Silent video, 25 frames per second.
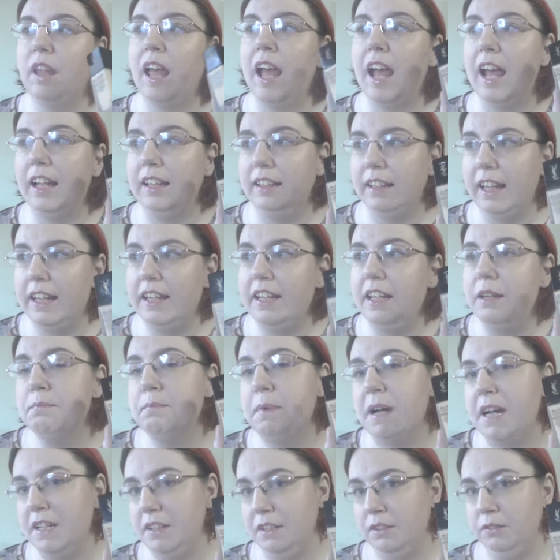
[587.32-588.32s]
I like it,
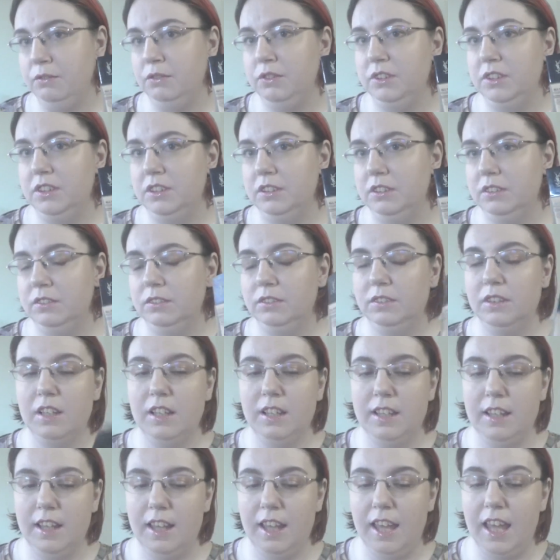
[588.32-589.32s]
but I don't.
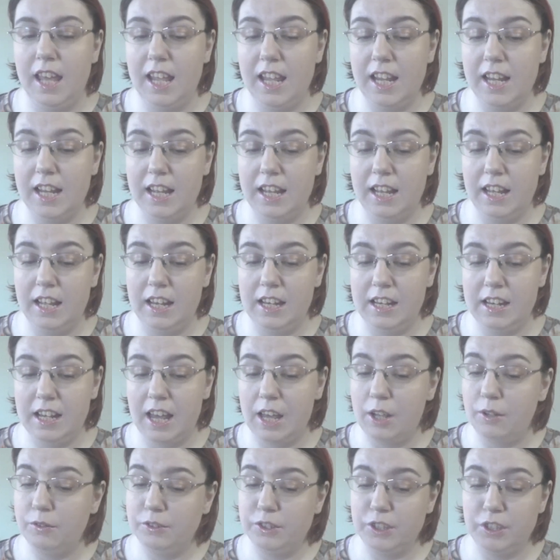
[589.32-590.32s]
And
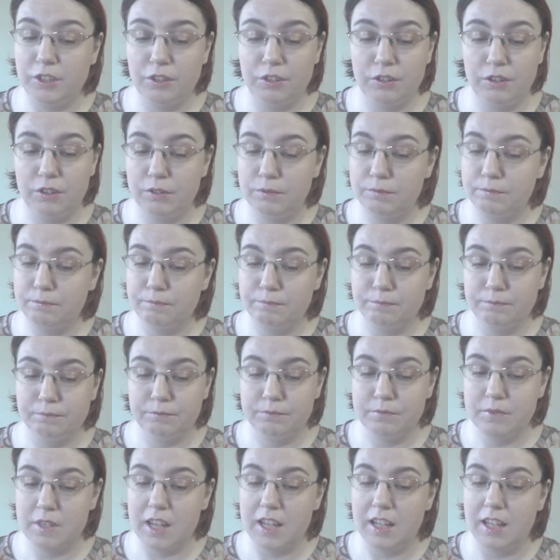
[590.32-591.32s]
I just
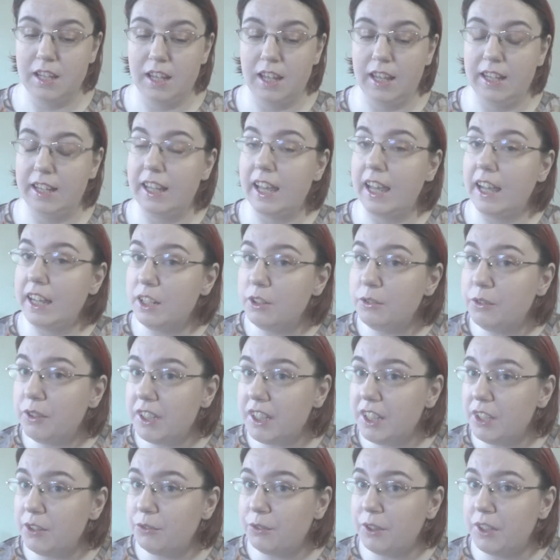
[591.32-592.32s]
kind of want
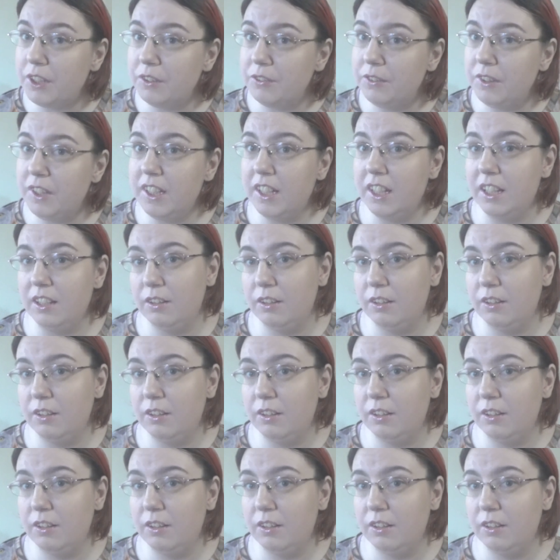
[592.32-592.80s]
to get rid of it.